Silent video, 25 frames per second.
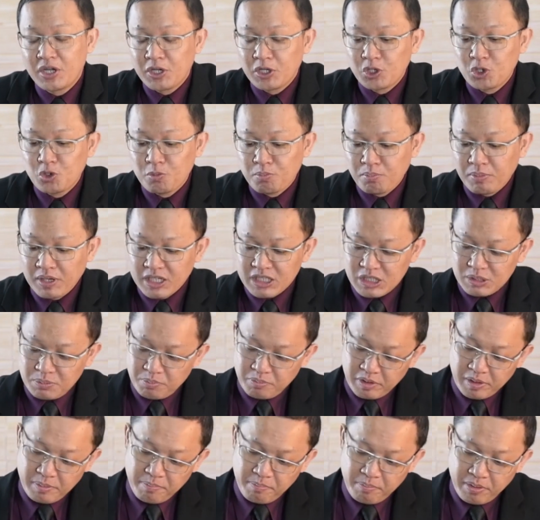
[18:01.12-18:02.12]
you must
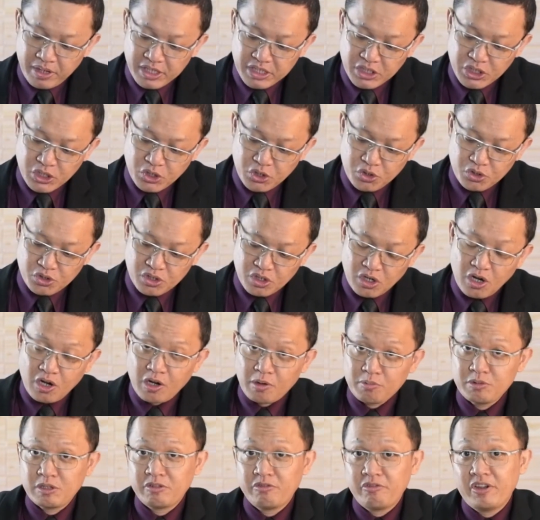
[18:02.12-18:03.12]
prepare your
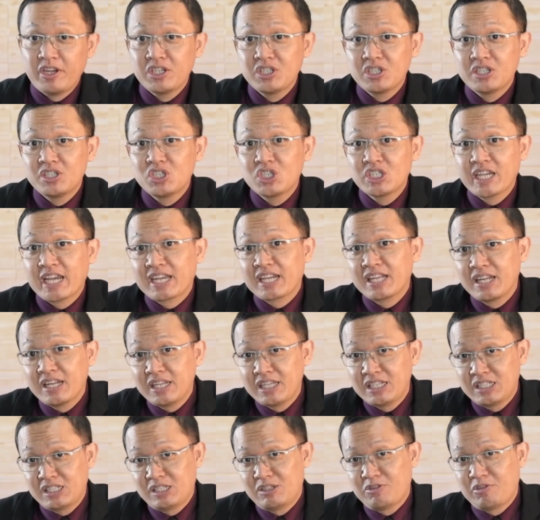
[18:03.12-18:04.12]
observation
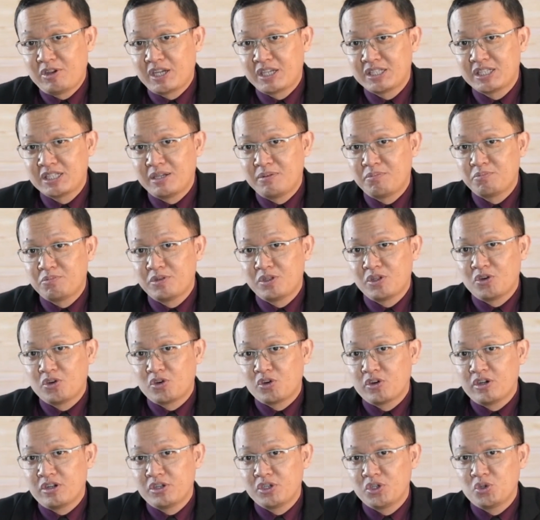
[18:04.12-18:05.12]
checklist, for example,
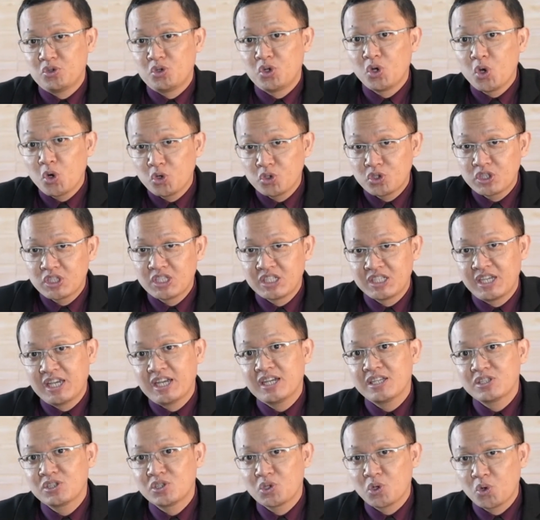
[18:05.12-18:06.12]
or your notes,
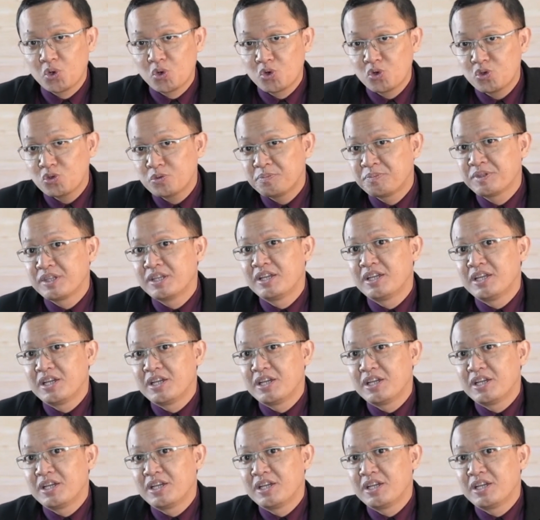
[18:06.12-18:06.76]
yeah, so